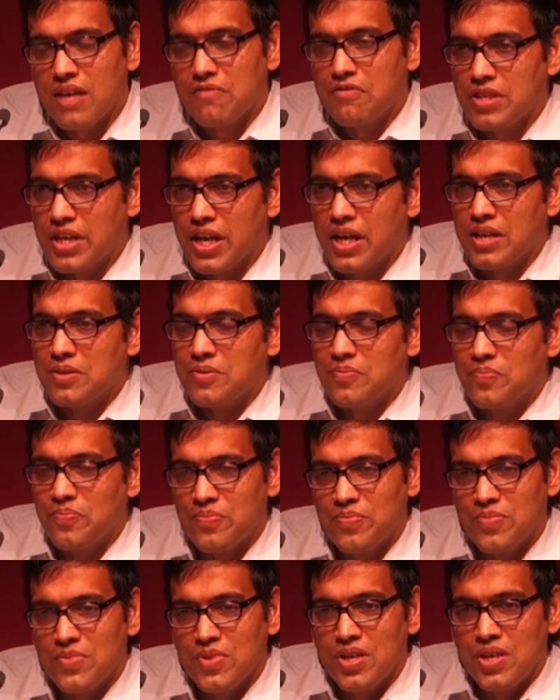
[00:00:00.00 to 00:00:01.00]
after that,
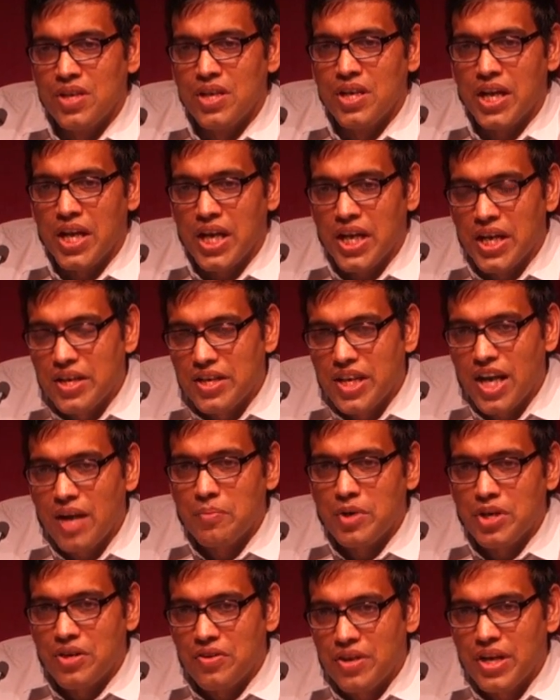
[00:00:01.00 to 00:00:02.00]

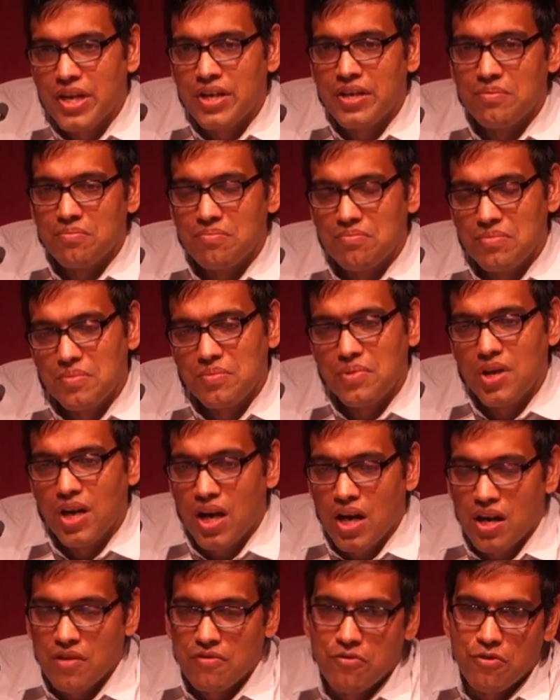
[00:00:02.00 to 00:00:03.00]
anytime we trained
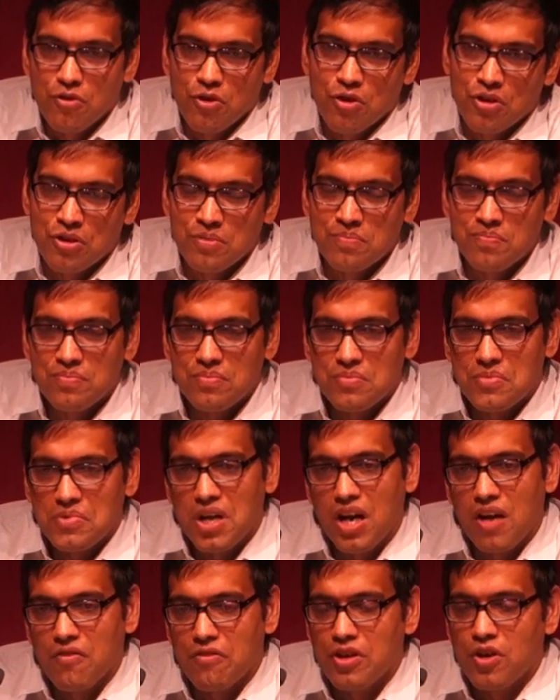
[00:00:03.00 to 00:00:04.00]
hard for
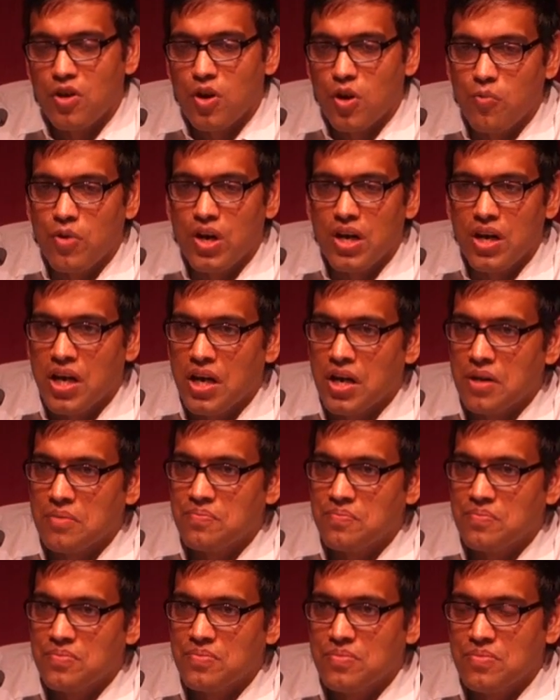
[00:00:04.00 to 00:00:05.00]
half an hour or 1
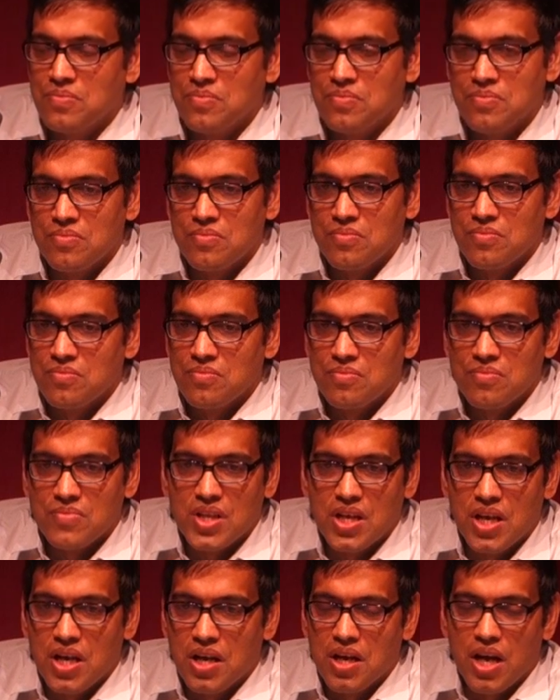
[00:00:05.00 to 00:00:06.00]
hour,
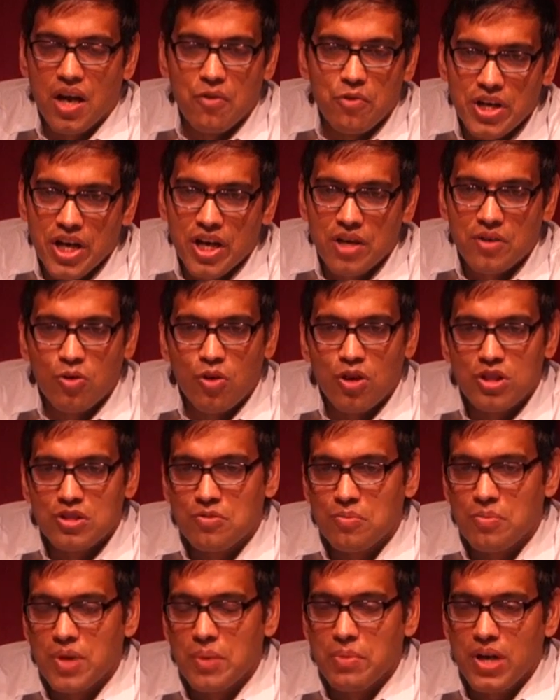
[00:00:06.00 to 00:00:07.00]
I would get
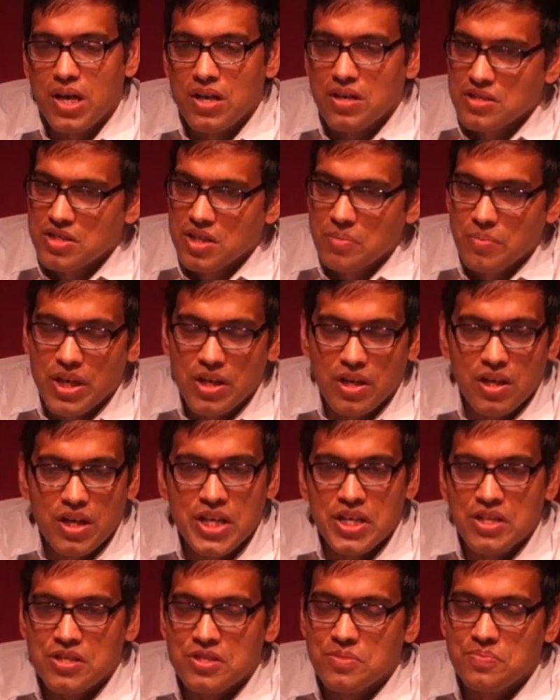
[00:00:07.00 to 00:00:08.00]
calls from my partners and my
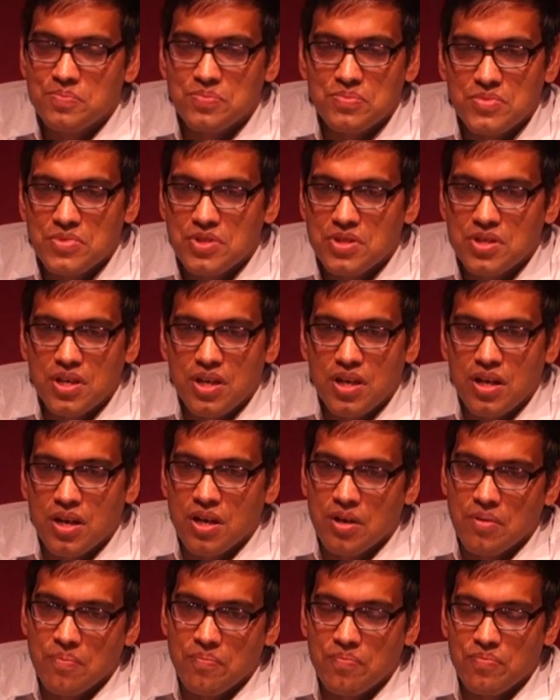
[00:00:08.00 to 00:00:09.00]
colleagues
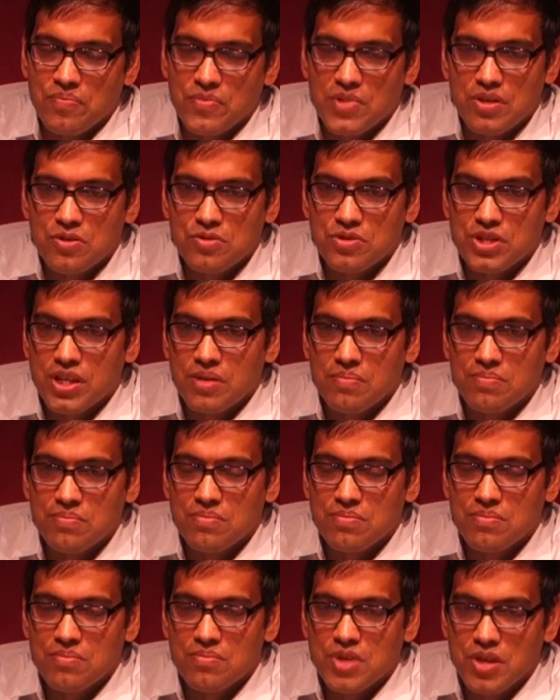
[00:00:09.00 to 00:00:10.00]
to say,
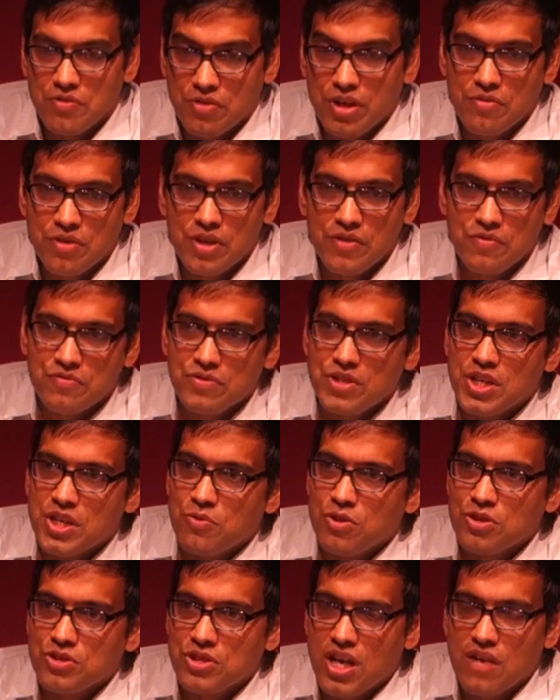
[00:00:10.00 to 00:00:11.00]
if
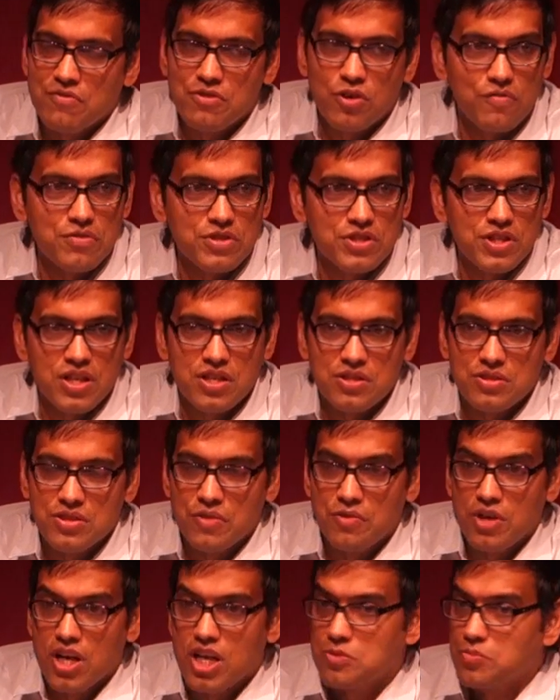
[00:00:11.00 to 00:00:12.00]
it was after office hours,
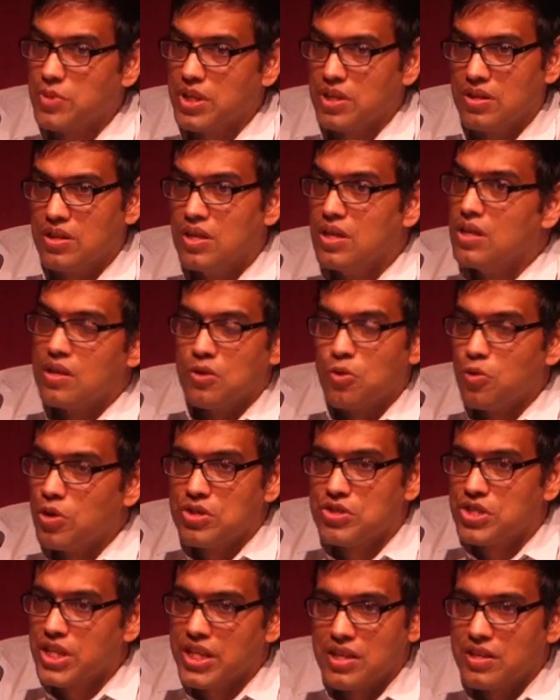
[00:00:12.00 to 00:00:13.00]
they would ask me, go
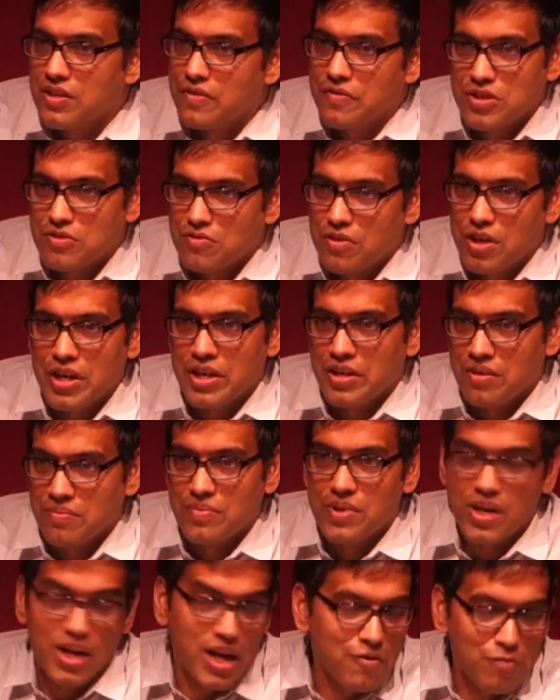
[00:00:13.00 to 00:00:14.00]
and check if it is
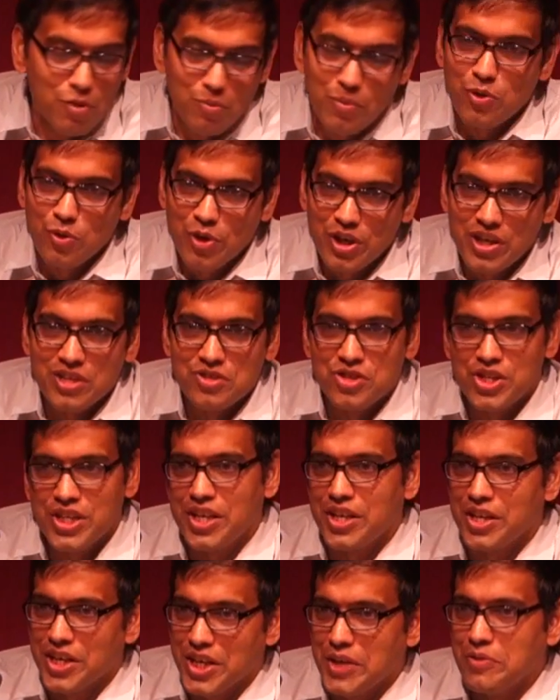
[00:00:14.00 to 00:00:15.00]
flooding. And I would be going and
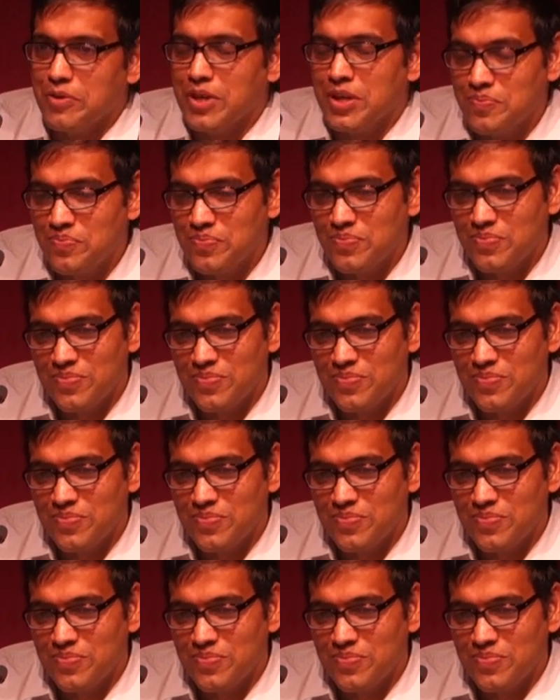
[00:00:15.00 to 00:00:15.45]
checking anyway.